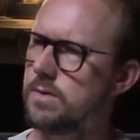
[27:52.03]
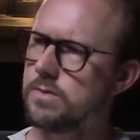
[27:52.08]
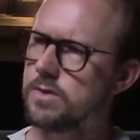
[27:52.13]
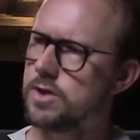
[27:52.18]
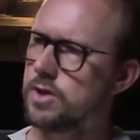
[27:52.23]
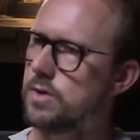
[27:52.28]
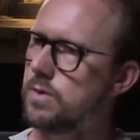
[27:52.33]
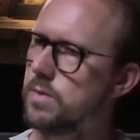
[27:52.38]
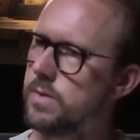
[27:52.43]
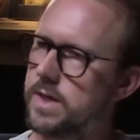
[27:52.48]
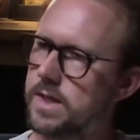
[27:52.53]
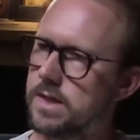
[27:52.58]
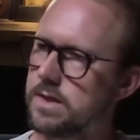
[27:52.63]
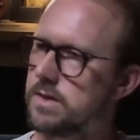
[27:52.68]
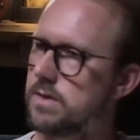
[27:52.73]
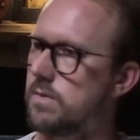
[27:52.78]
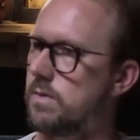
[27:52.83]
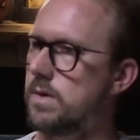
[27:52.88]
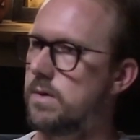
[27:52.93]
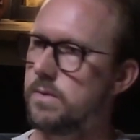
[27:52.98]
2 weeks,
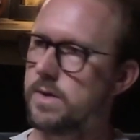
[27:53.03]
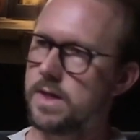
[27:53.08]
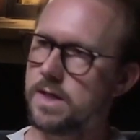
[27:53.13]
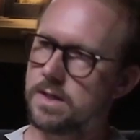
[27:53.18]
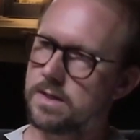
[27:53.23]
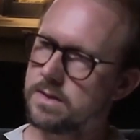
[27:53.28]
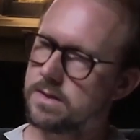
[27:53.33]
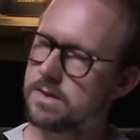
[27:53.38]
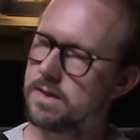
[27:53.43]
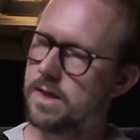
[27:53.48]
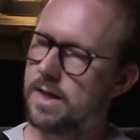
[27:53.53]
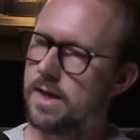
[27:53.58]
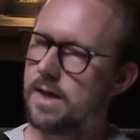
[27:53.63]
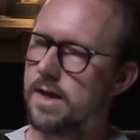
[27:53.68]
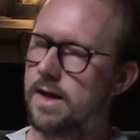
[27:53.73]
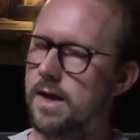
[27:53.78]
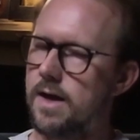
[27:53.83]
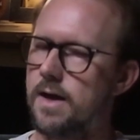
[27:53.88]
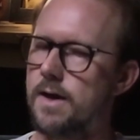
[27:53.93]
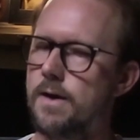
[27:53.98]
3 weeks,
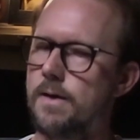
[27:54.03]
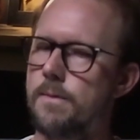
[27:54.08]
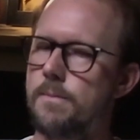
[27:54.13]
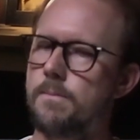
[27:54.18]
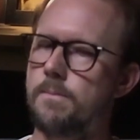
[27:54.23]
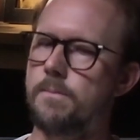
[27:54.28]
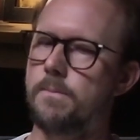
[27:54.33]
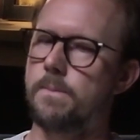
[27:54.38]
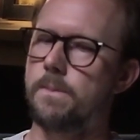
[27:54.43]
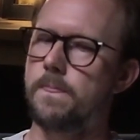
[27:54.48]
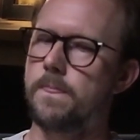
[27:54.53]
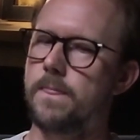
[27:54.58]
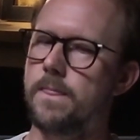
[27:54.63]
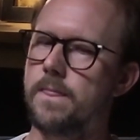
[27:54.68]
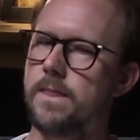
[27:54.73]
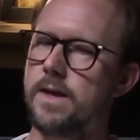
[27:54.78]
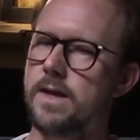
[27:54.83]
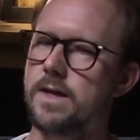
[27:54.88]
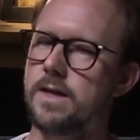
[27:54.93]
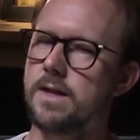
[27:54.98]

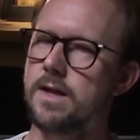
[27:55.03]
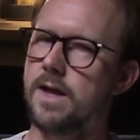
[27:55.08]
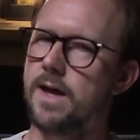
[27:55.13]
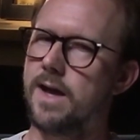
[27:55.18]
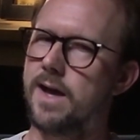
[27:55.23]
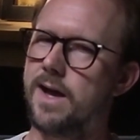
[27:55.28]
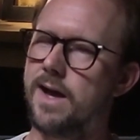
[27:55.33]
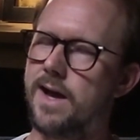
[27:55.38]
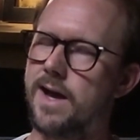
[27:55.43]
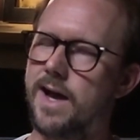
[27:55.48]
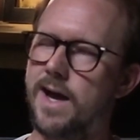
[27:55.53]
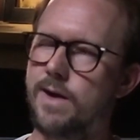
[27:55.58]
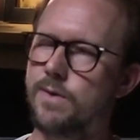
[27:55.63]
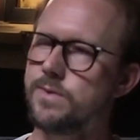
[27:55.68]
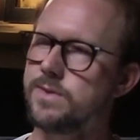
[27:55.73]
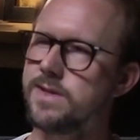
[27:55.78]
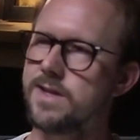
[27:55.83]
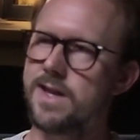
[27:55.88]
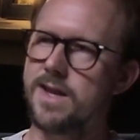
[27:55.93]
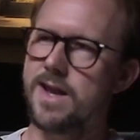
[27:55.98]
that I
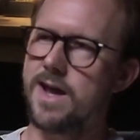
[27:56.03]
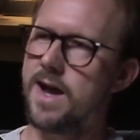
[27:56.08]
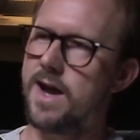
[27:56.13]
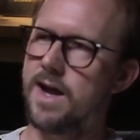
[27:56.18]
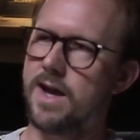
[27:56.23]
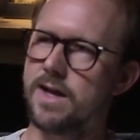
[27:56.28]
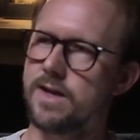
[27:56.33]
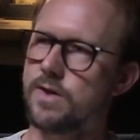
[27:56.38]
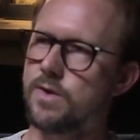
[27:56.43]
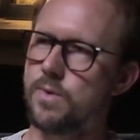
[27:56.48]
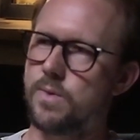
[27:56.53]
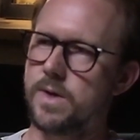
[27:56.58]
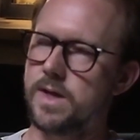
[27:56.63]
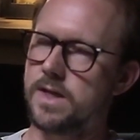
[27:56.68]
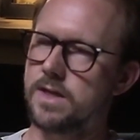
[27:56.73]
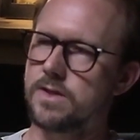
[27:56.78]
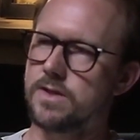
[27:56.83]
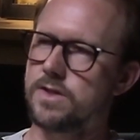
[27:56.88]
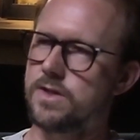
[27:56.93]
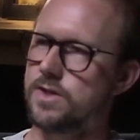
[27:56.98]
was not
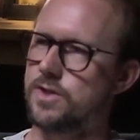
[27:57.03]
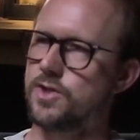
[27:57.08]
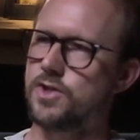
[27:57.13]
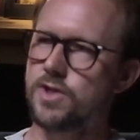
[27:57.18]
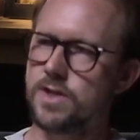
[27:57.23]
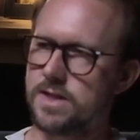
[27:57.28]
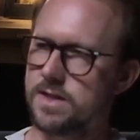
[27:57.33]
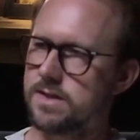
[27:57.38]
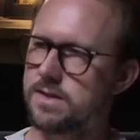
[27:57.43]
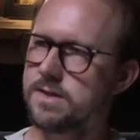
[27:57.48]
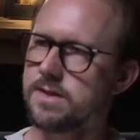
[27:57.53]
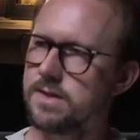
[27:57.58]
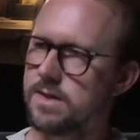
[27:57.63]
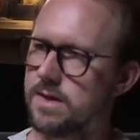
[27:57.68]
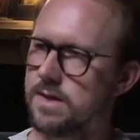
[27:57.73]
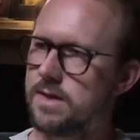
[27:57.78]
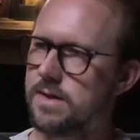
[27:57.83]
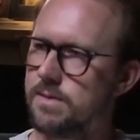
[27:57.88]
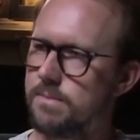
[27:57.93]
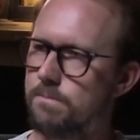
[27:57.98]
going to just
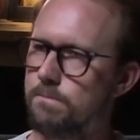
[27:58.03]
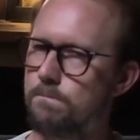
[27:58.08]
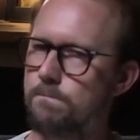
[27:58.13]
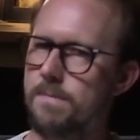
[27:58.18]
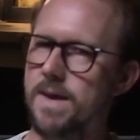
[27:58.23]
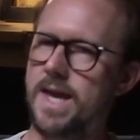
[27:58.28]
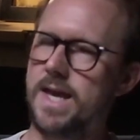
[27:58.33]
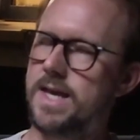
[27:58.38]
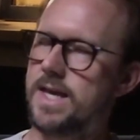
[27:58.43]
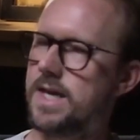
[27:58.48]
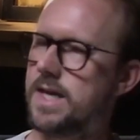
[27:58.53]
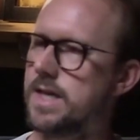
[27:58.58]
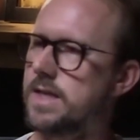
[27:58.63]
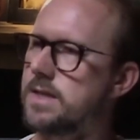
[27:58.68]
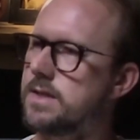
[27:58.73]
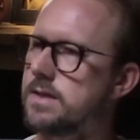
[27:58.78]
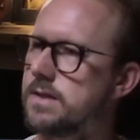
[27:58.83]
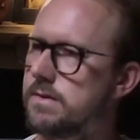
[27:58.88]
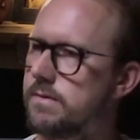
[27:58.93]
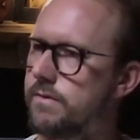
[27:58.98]
make
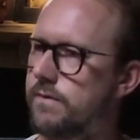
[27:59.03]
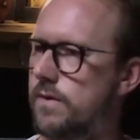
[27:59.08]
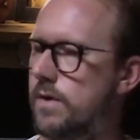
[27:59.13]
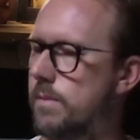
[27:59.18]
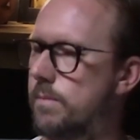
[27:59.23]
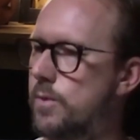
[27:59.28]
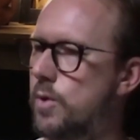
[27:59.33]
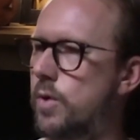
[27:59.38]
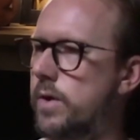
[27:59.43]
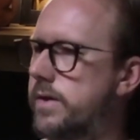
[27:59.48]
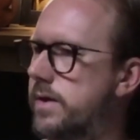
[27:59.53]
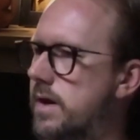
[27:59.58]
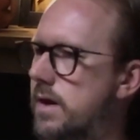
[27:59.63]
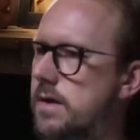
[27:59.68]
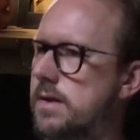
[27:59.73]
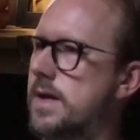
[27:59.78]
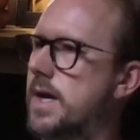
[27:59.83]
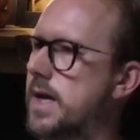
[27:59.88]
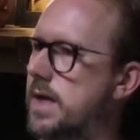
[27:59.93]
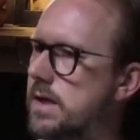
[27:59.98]
it from North
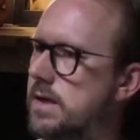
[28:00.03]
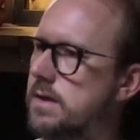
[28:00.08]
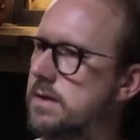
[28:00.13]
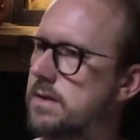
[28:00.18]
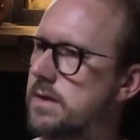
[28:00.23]
Carolina.